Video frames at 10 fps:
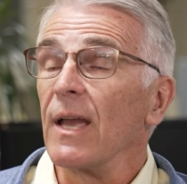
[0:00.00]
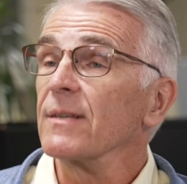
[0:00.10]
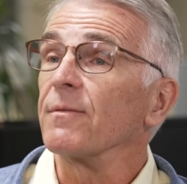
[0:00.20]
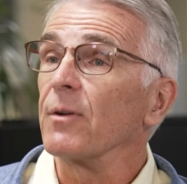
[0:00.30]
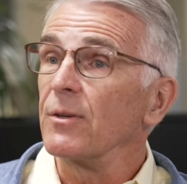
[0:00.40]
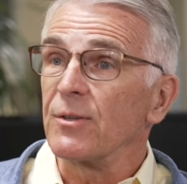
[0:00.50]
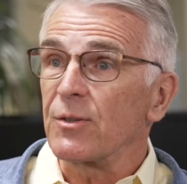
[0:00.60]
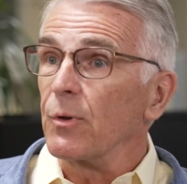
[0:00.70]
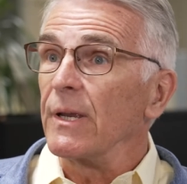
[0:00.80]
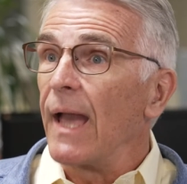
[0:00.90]
has a very
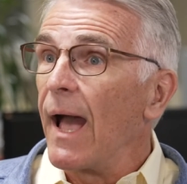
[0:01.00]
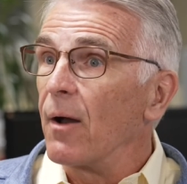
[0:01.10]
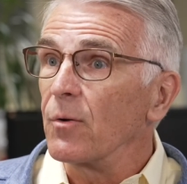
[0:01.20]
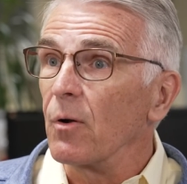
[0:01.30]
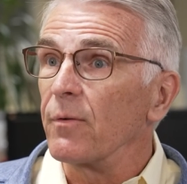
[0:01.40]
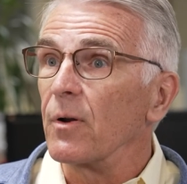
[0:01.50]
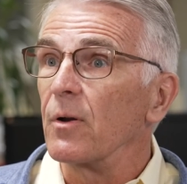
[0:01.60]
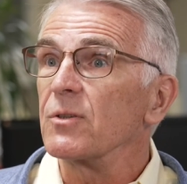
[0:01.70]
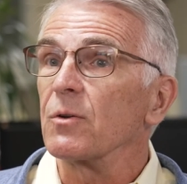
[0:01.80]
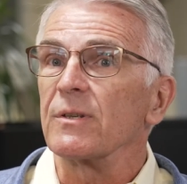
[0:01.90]
discreet gown over
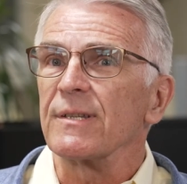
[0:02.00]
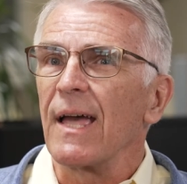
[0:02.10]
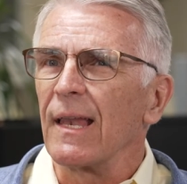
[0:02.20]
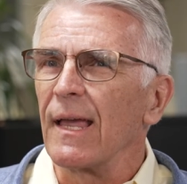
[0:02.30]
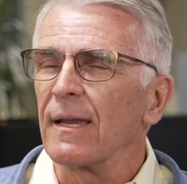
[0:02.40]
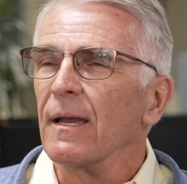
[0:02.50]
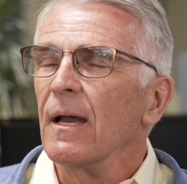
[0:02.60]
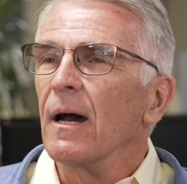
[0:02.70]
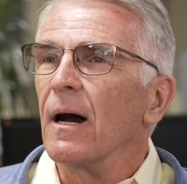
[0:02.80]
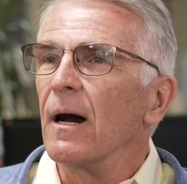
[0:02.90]
her, so it's not like
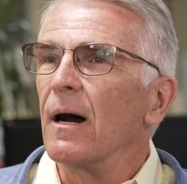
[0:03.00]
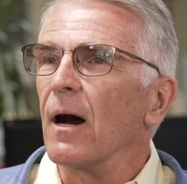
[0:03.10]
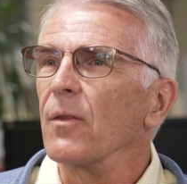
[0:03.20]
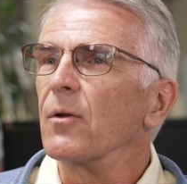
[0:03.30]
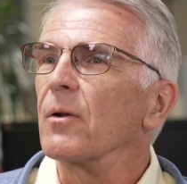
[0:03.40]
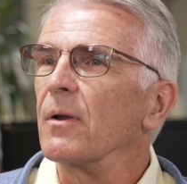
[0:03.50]
other